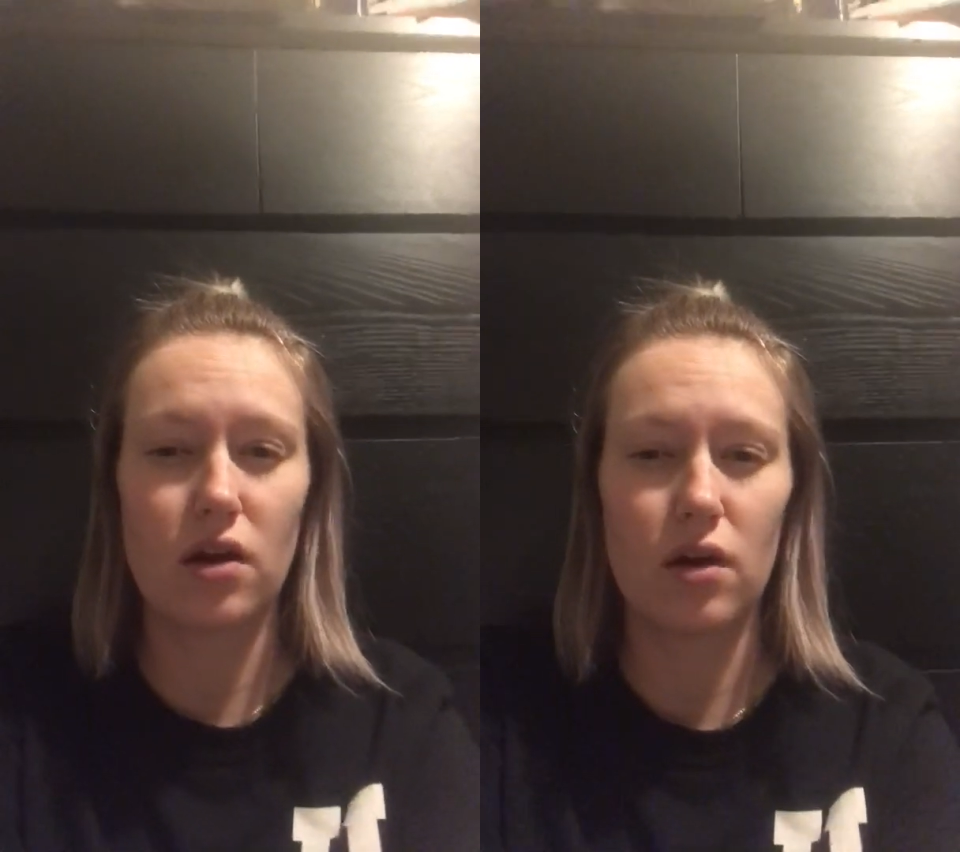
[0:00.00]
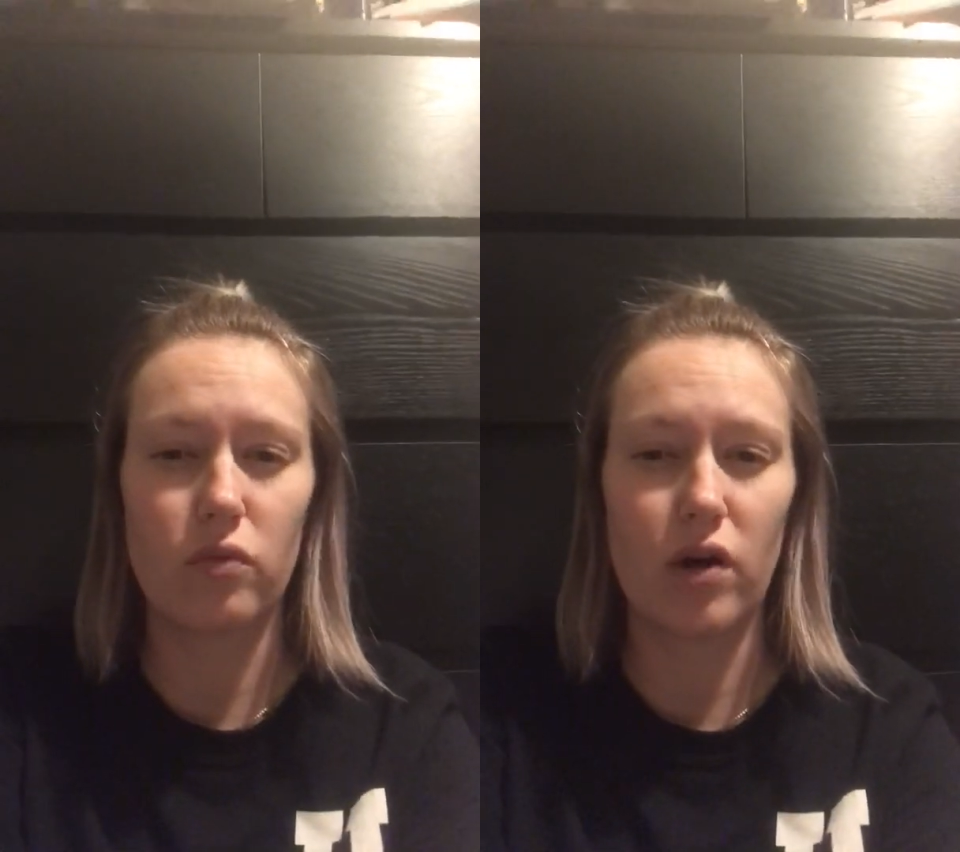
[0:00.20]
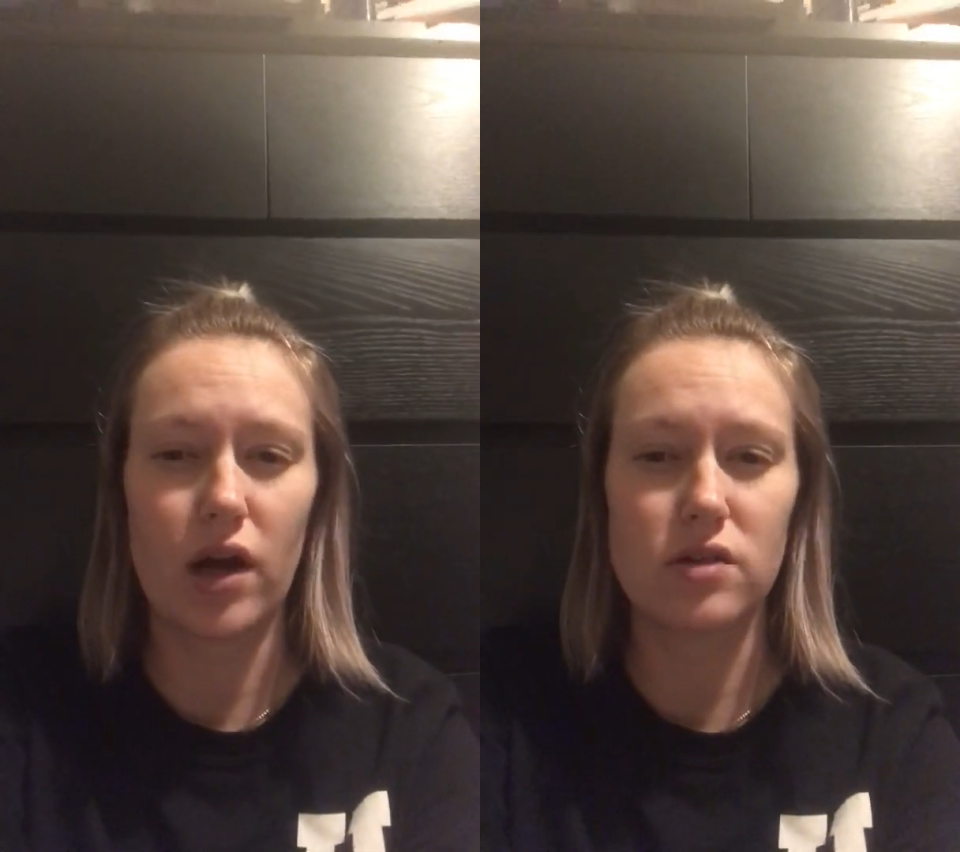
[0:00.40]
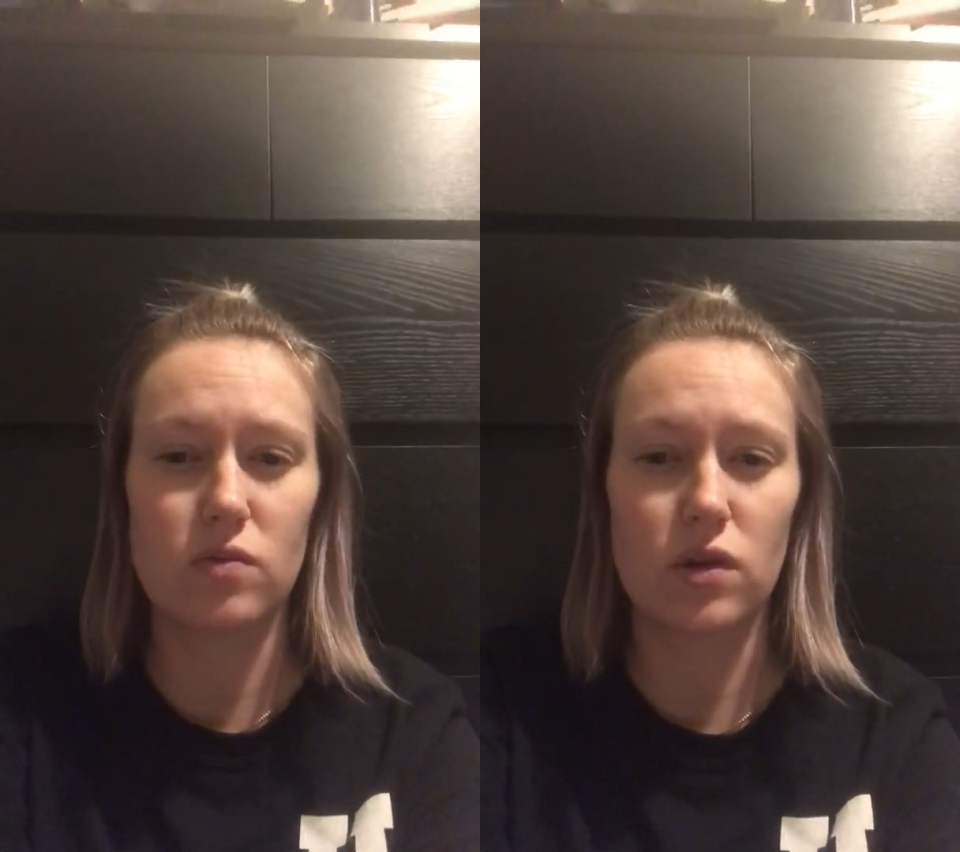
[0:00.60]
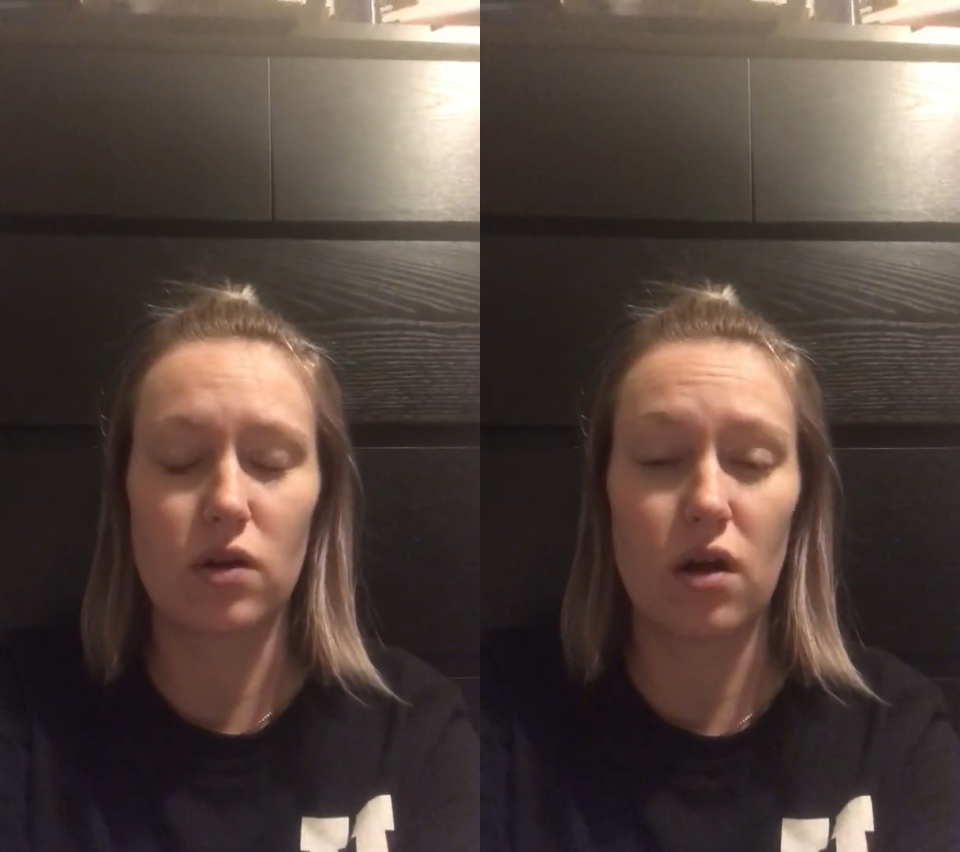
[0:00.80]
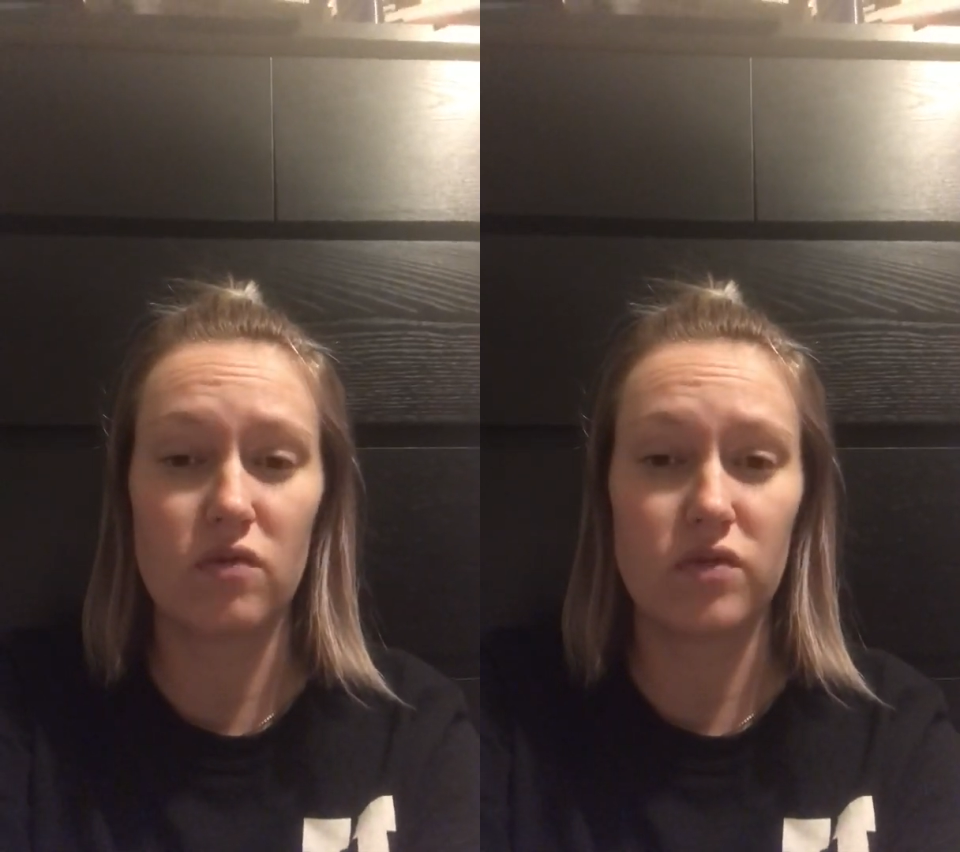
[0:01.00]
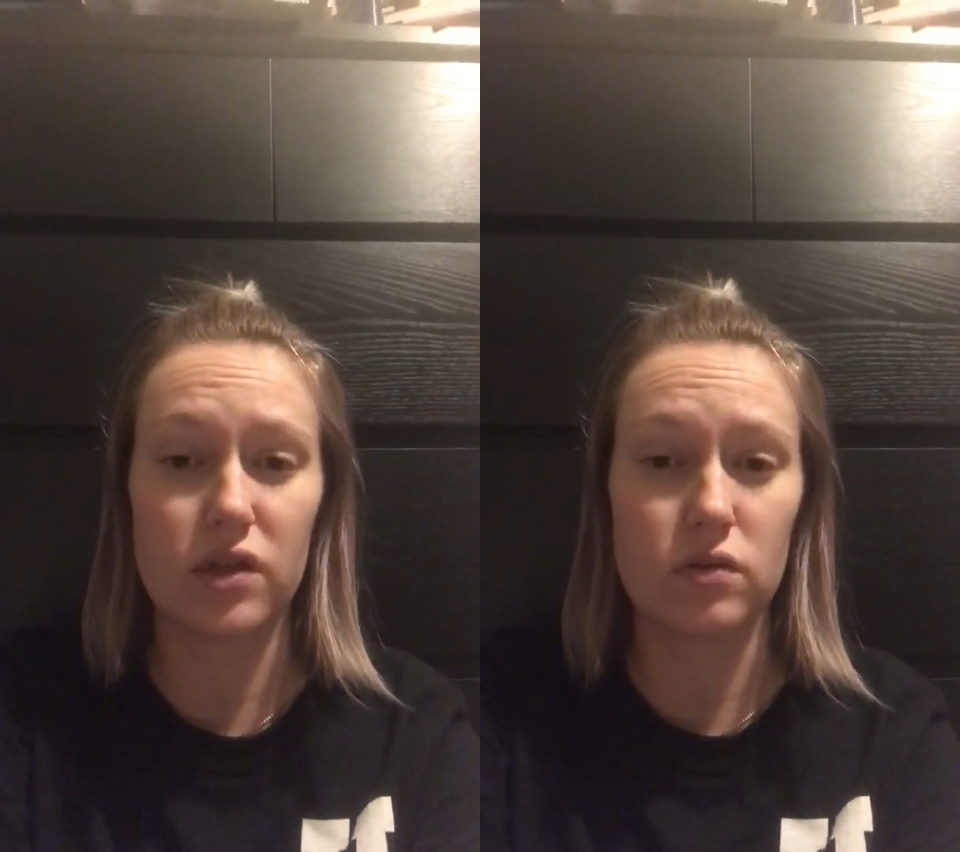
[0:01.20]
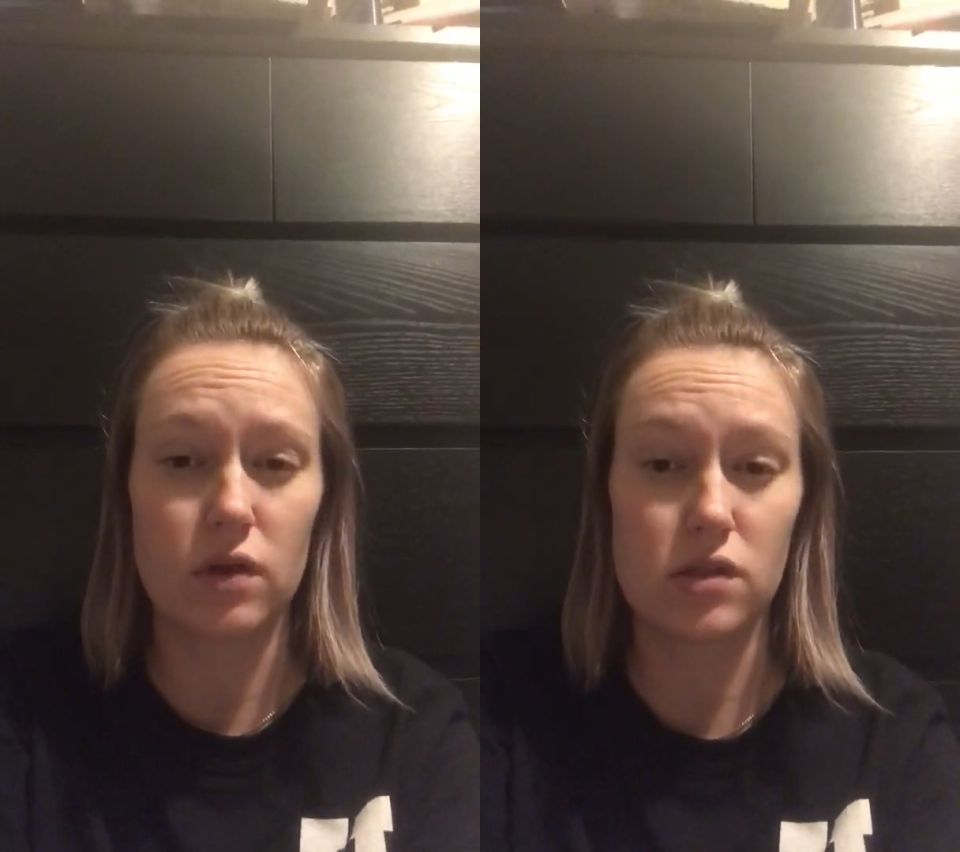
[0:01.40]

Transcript: arise with conflict